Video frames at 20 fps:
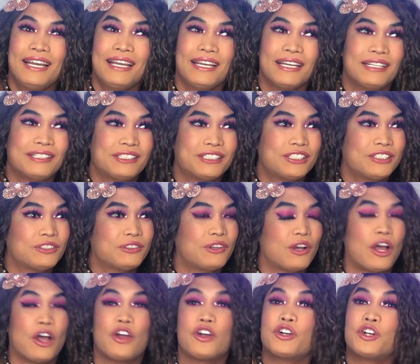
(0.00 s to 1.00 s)
is
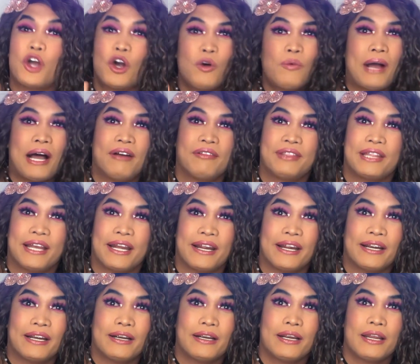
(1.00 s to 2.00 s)
to go out
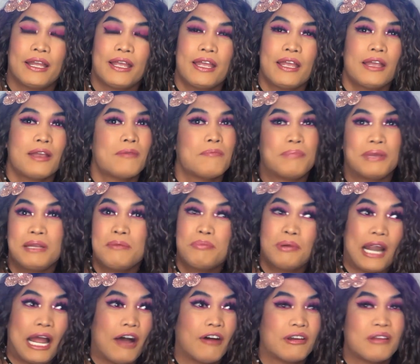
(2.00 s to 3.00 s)
there be
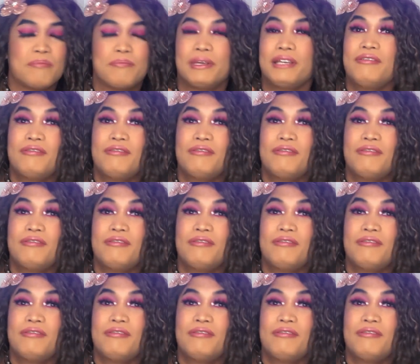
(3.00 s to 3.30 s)
proud and be